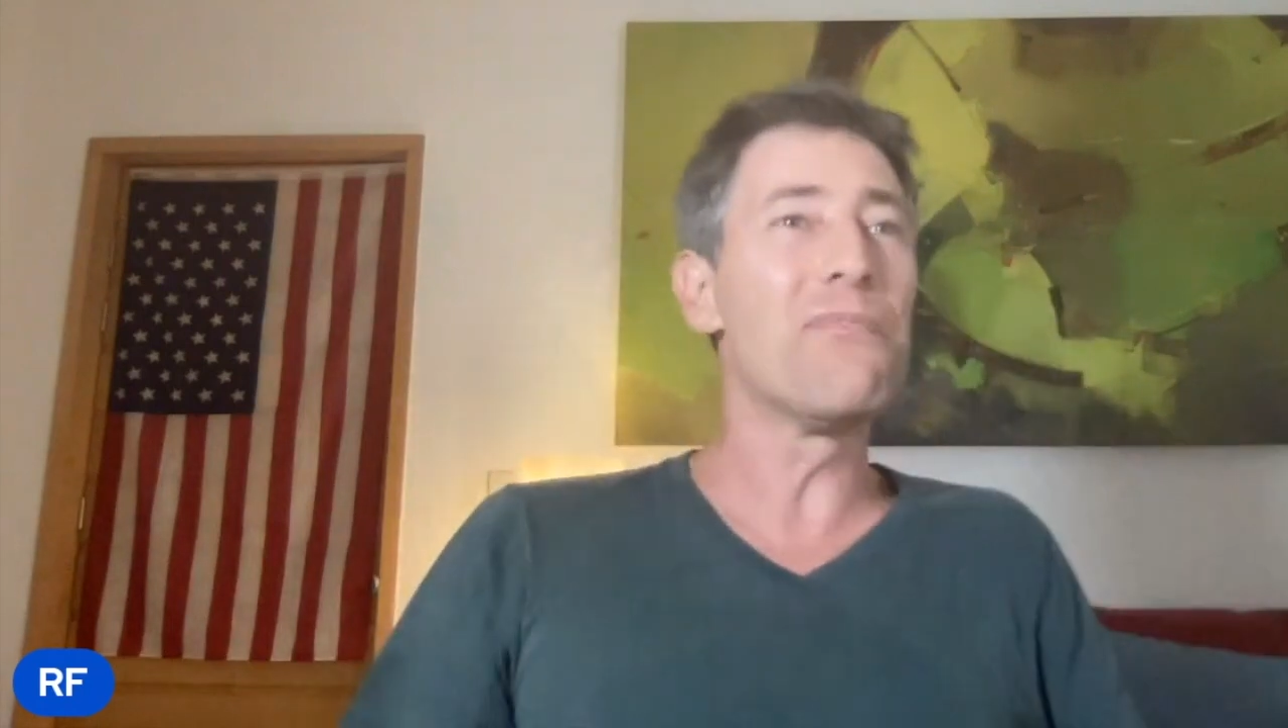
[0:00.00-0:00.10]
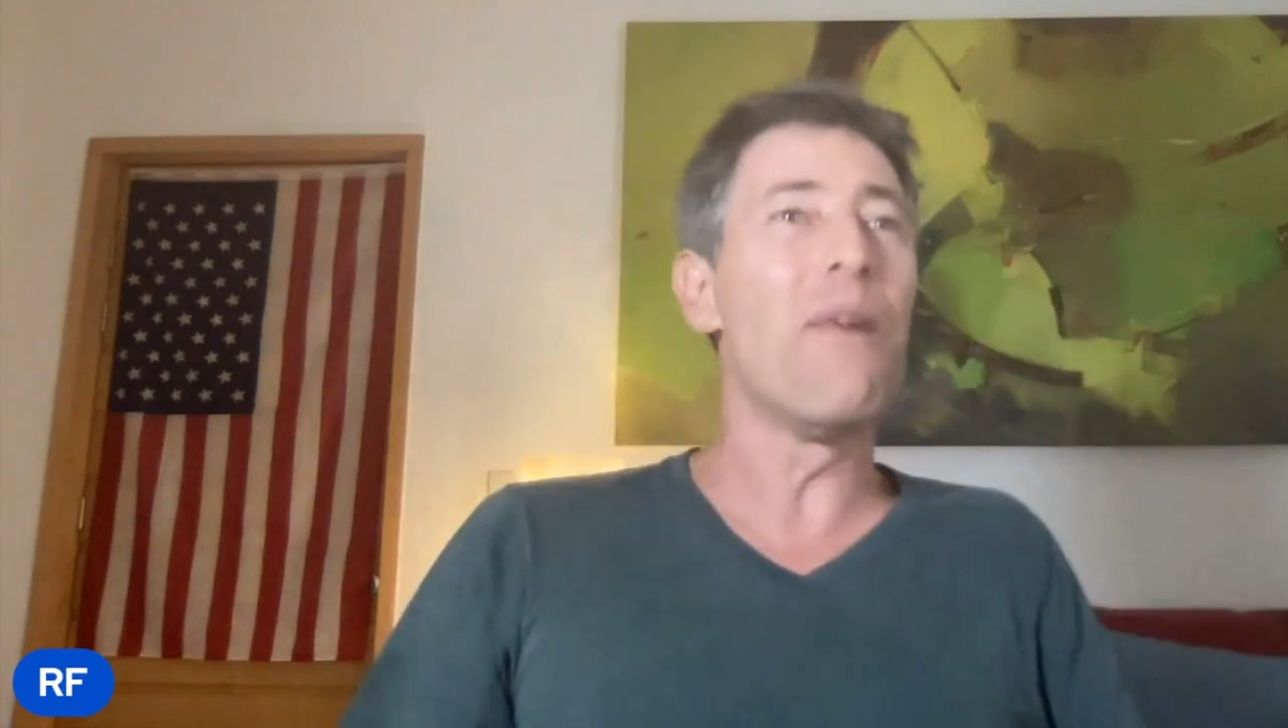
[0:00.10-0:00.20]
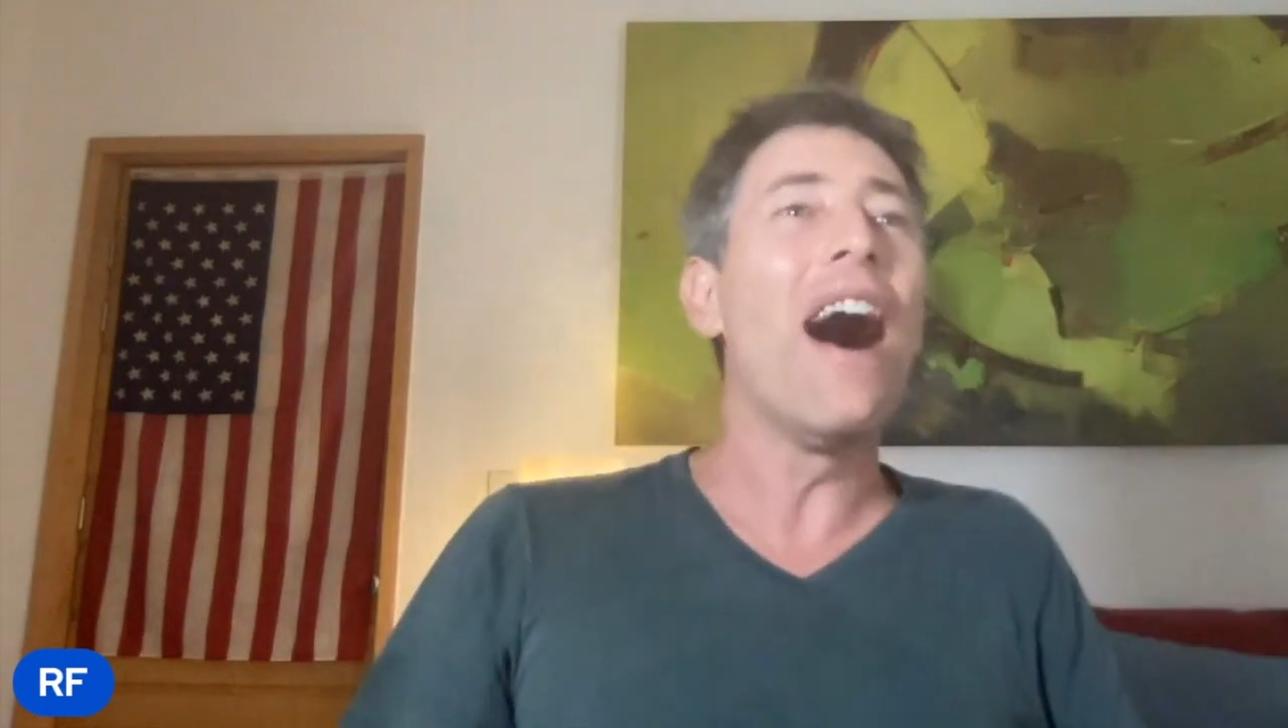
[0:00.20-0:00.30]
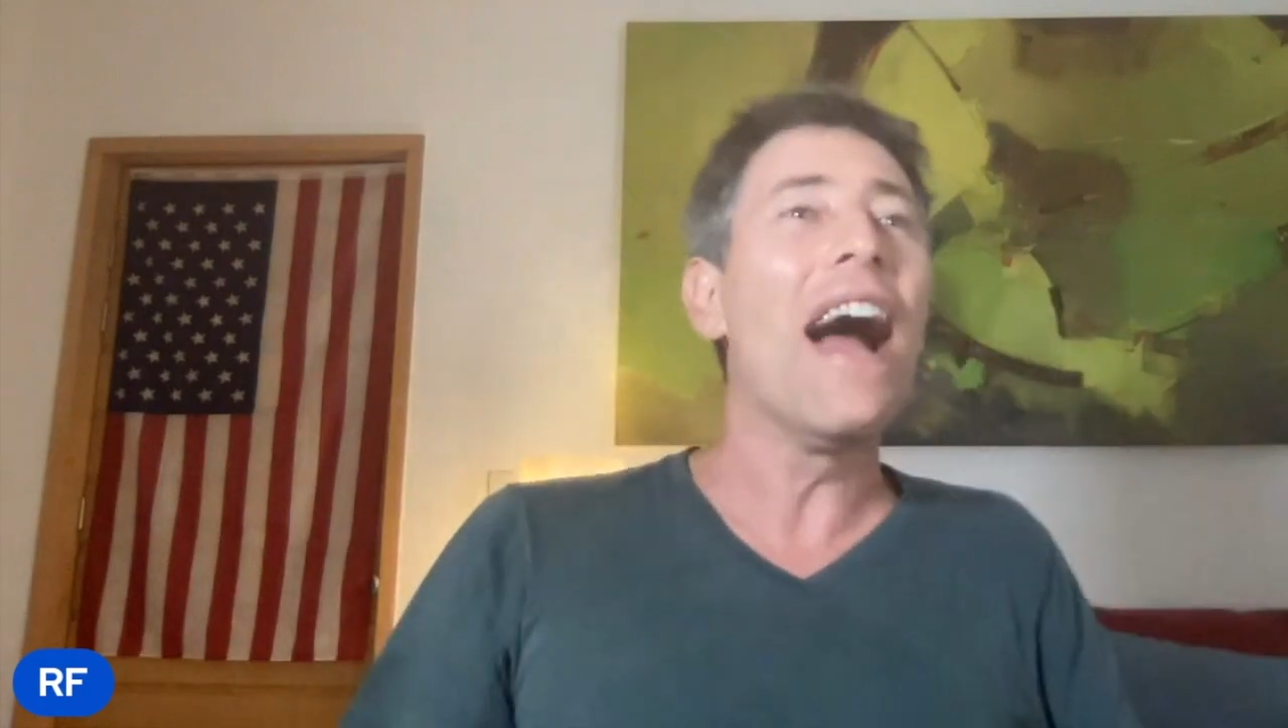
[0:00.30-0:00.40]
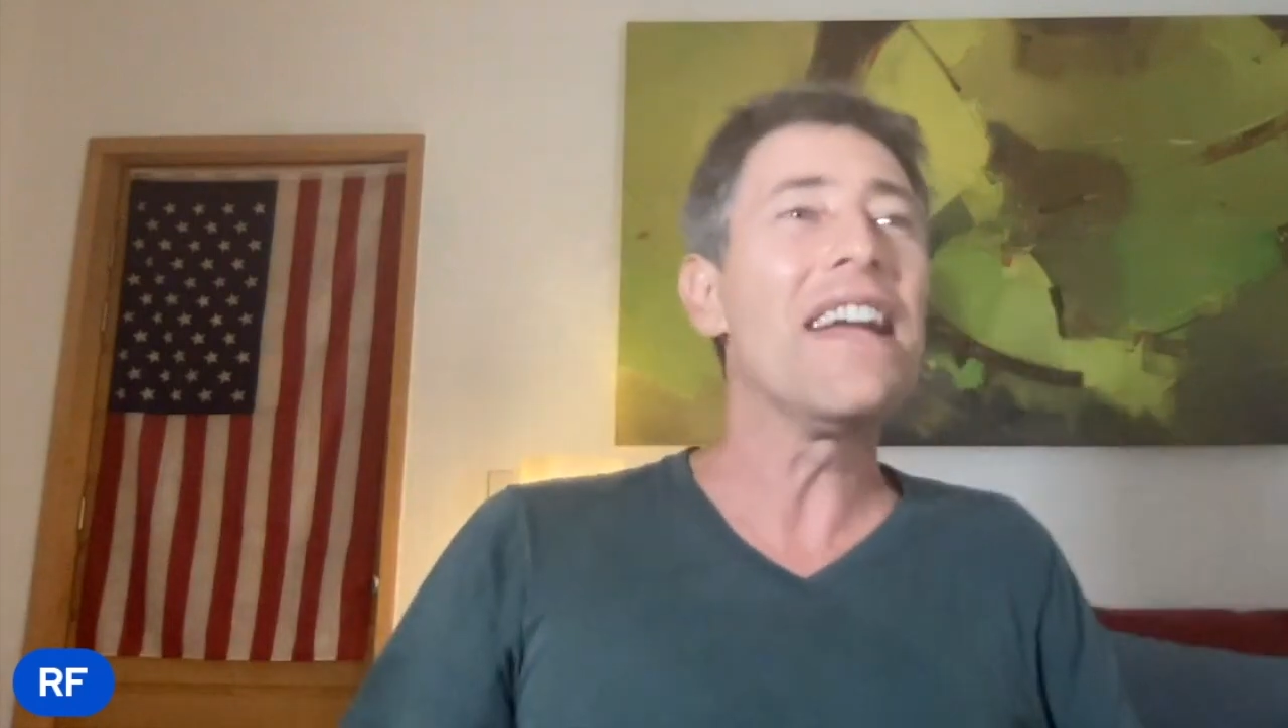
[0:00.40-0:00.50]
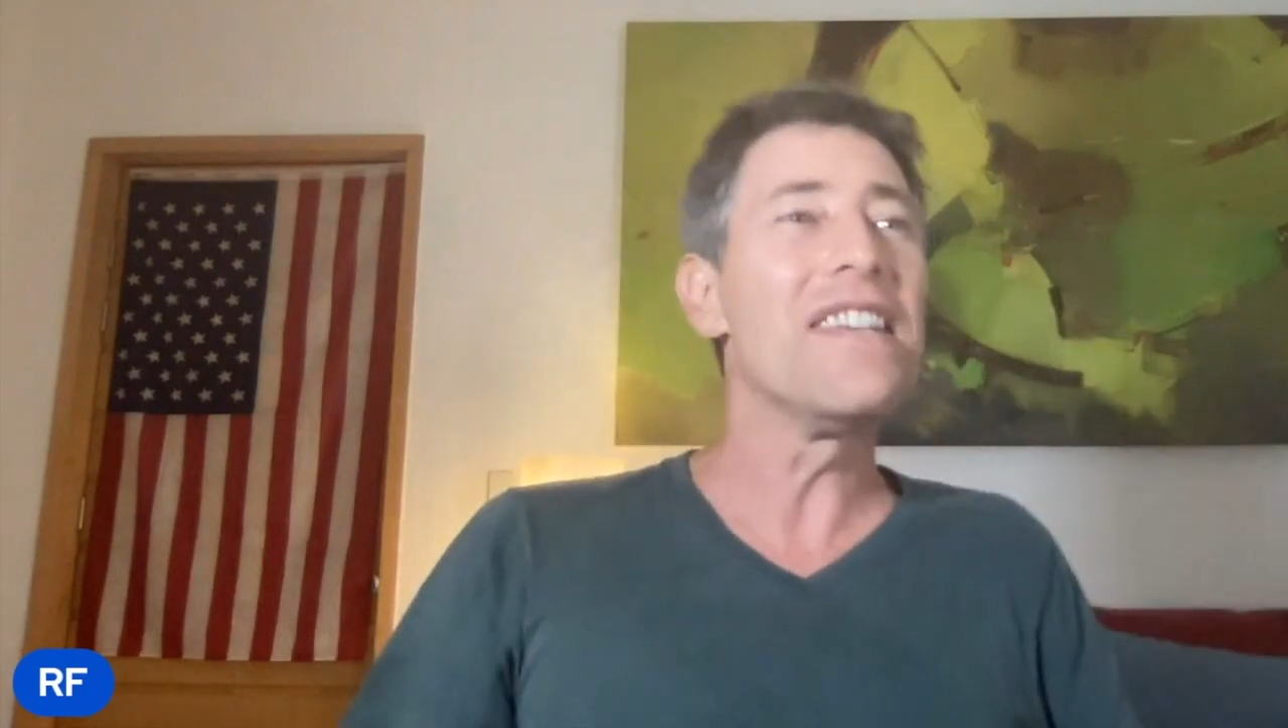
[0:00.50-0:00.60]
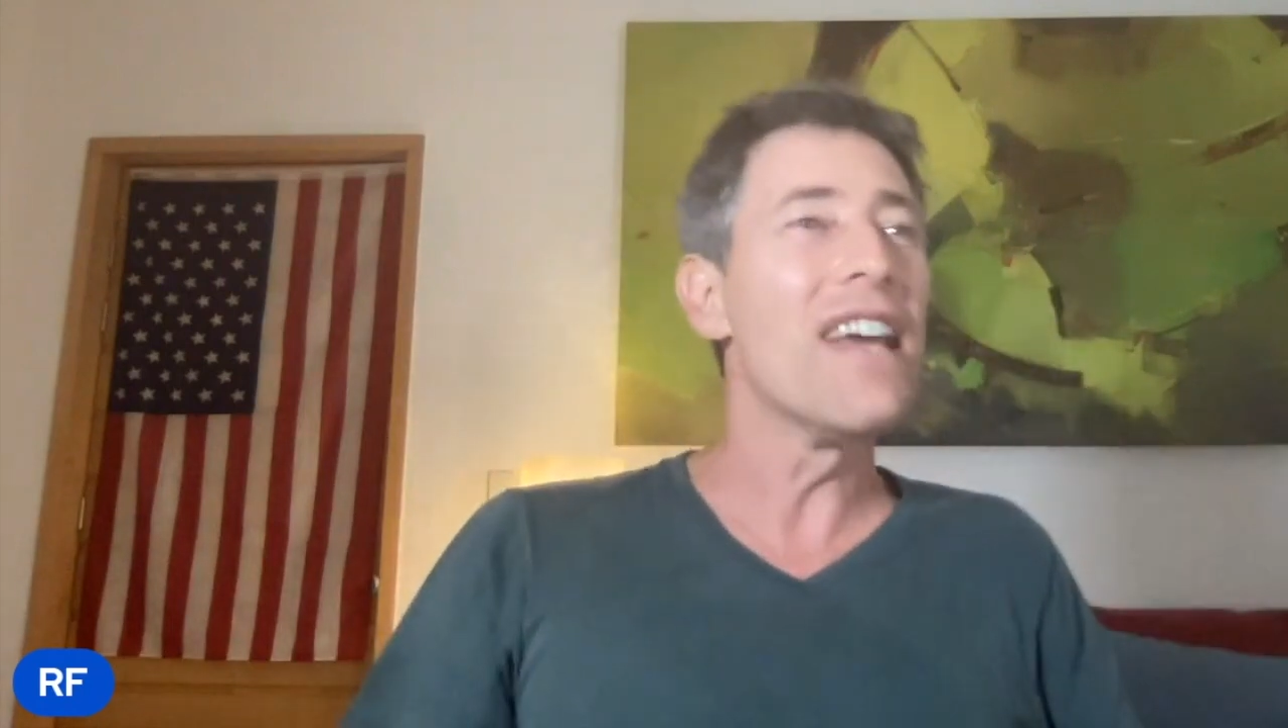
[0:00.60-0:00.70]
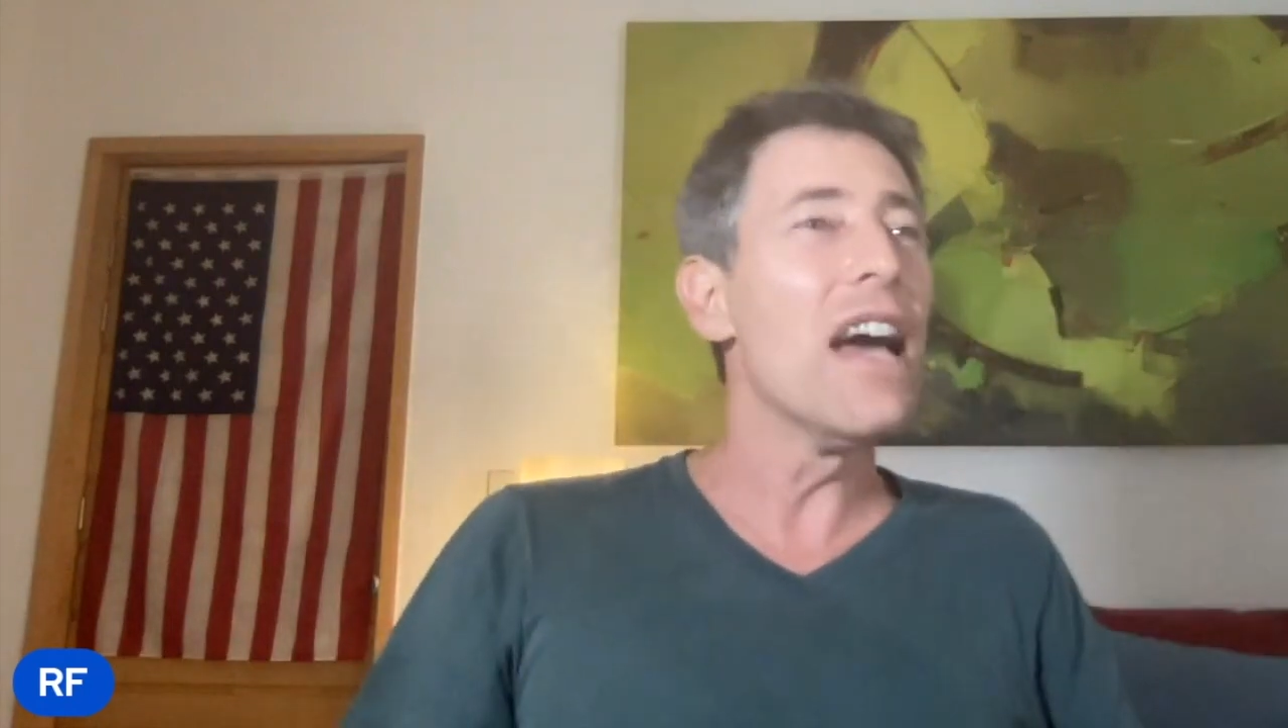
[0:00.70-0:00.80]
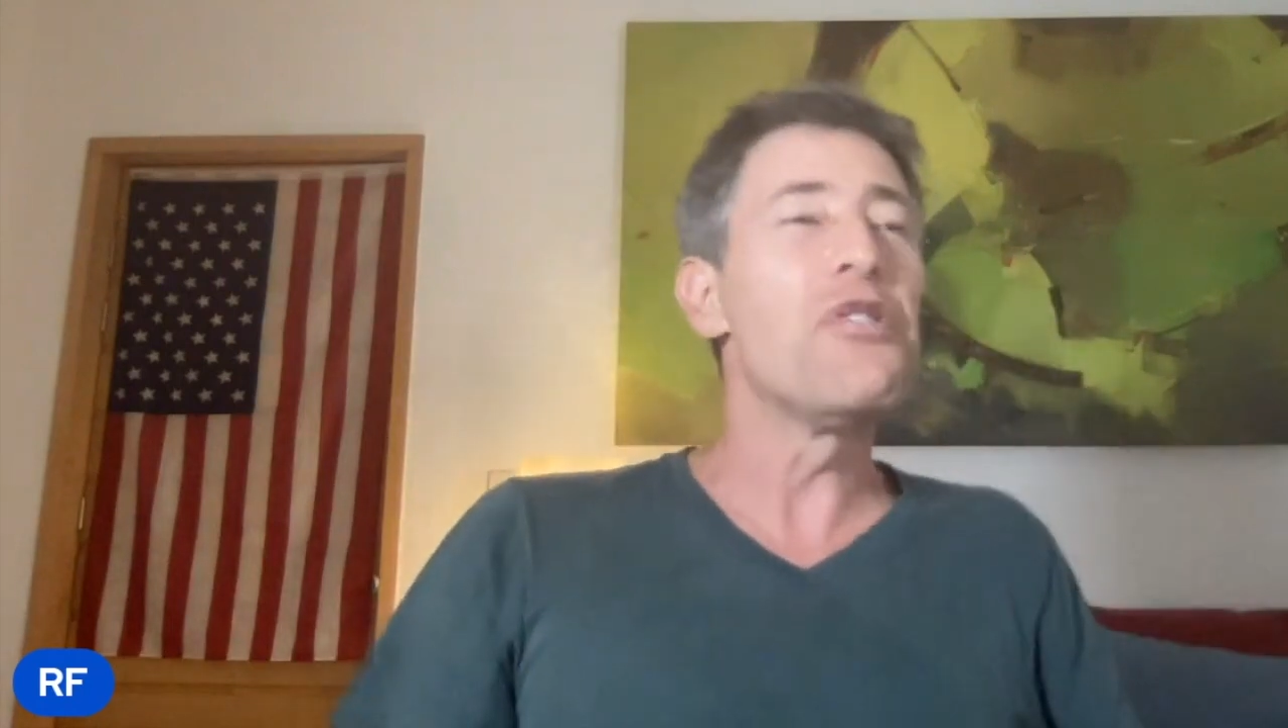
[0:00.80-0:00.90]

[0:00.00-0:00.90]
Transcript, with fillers: mind?